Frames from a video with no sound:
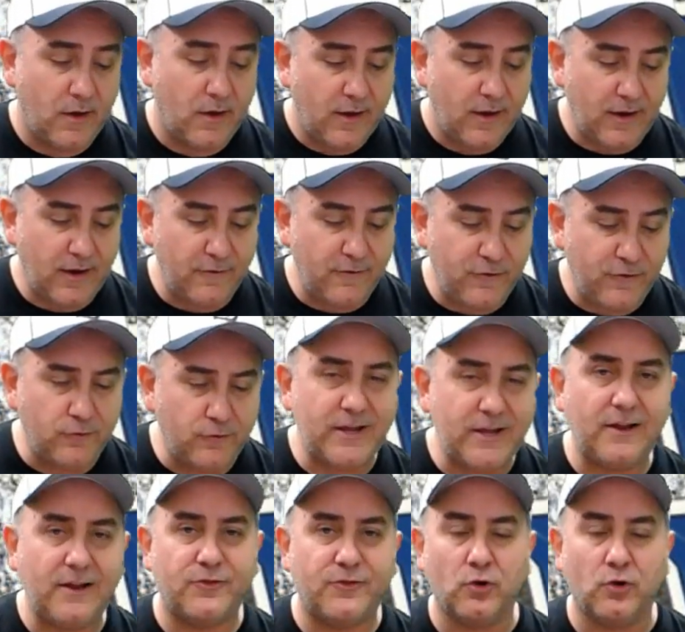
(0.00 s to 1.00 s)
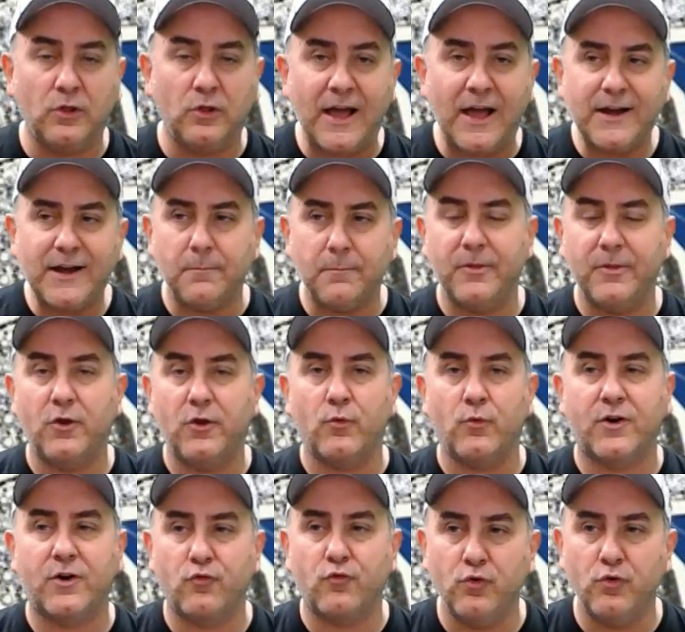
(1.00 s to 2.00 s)
And if you take their lineup and their
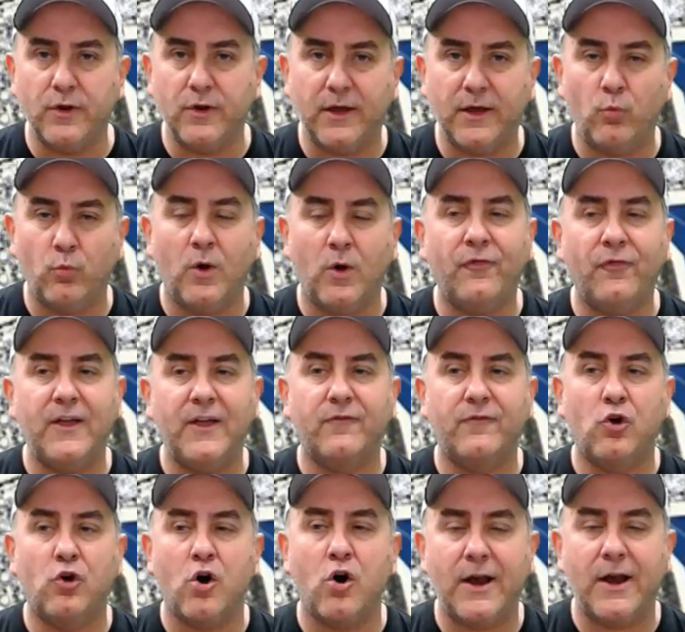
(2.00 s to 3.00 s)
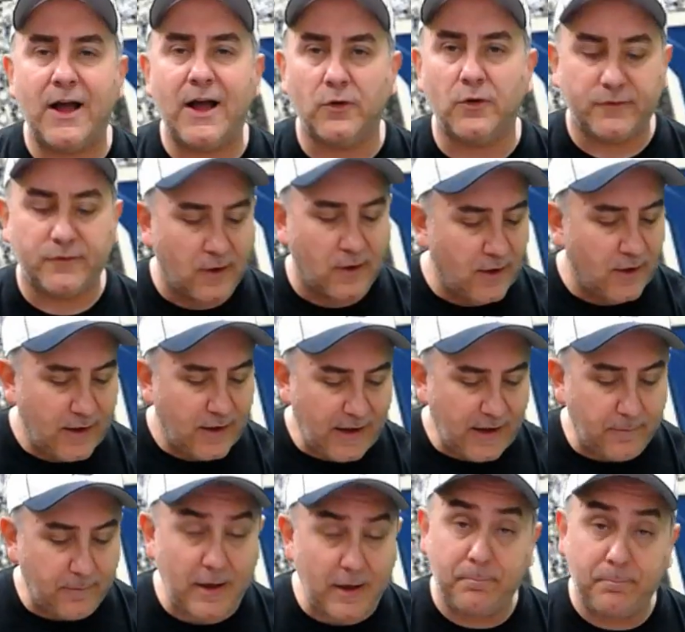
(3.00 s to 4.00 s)
recruiting and what they've gone out,
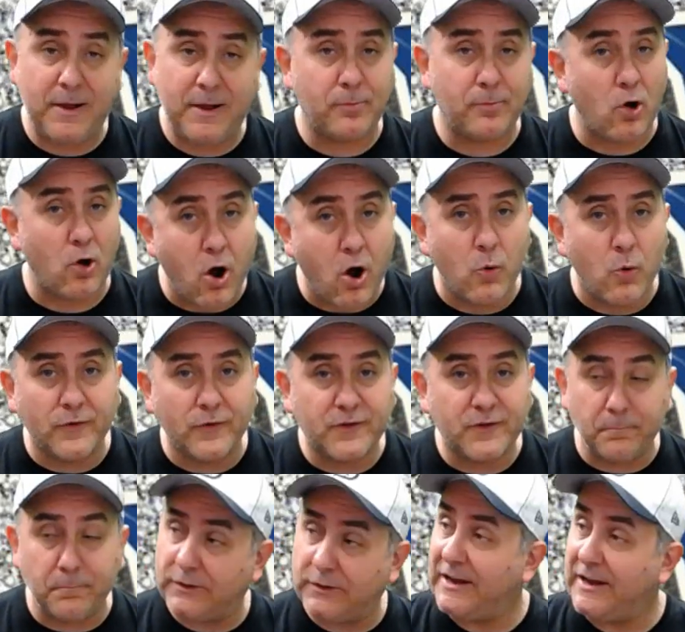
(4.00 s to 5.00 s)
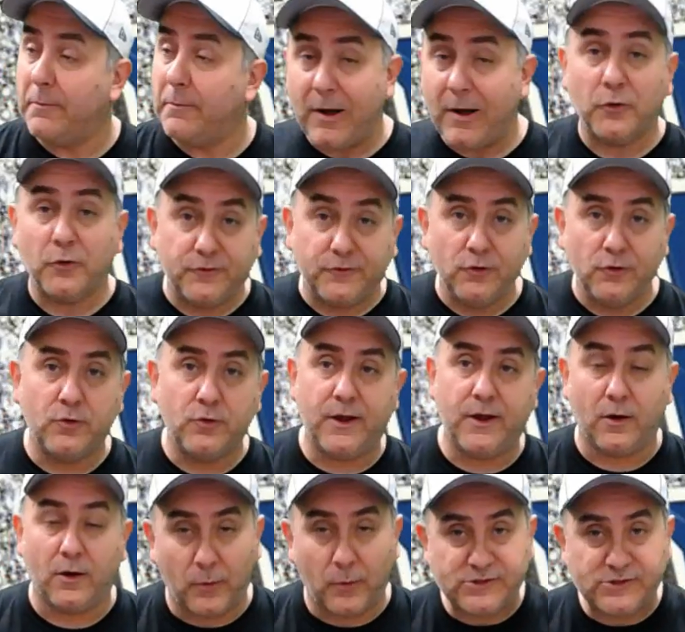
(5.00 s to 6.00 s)
and people always complain about Duke
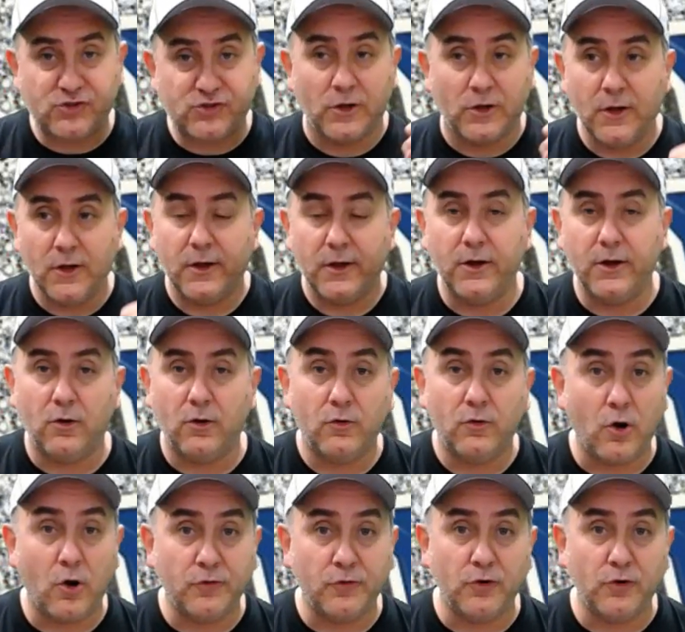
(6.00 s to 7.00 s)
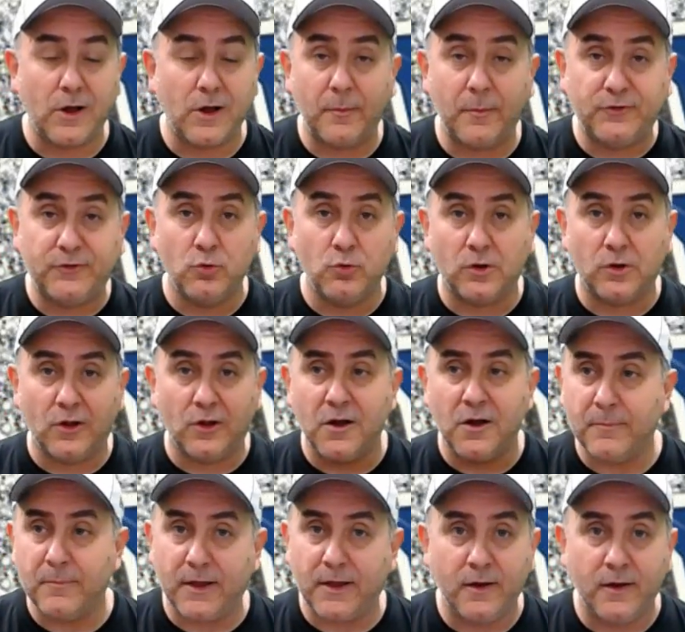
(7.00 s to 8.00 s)
here, which, go Duke. I'm a Duke alum,
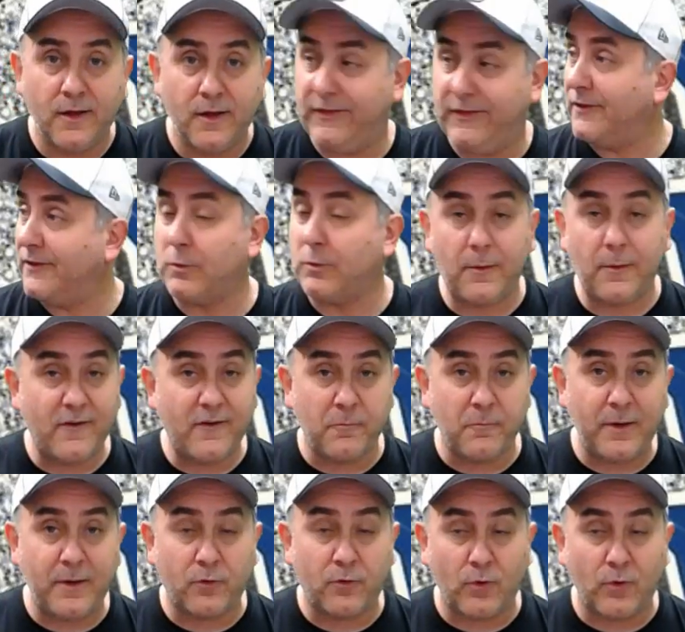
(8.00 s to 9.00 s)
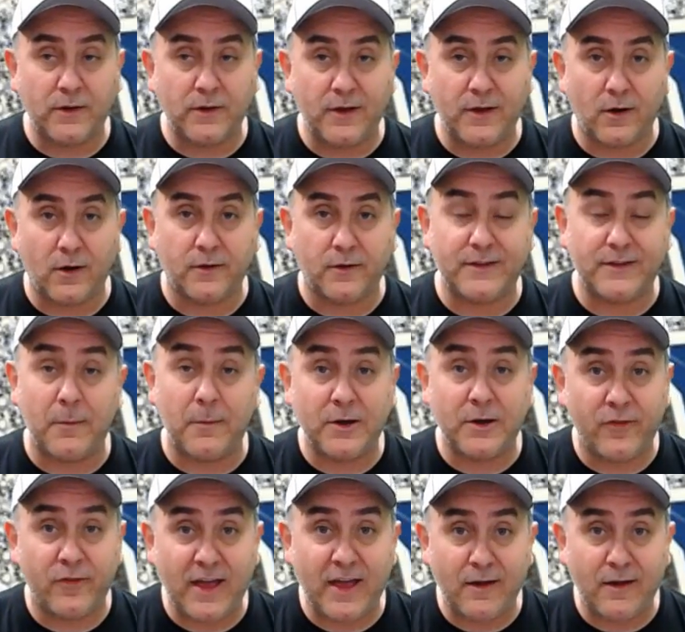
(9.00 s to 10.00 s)
and that's why we have a big ring there, because how many do
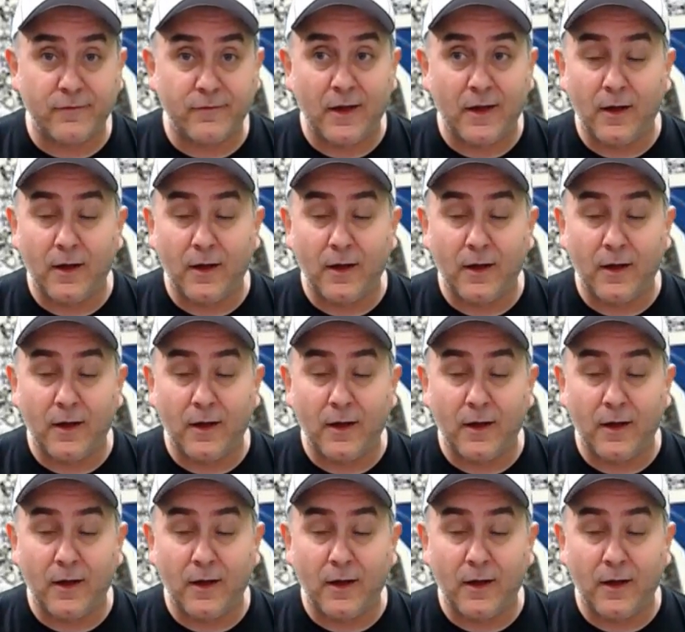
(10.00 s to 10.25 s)
they have?